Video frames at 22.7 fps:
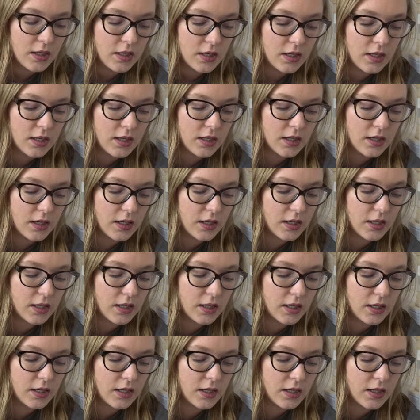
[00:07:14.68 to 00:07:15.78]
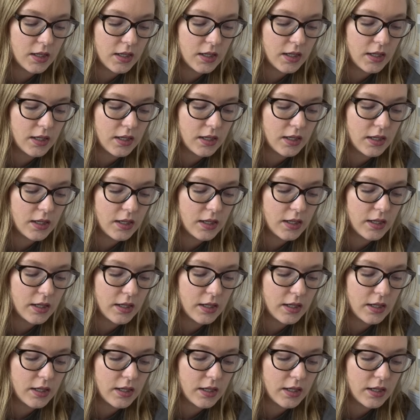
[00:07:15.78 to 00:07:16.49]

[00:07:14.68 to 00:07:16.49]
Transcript: Nothing is said.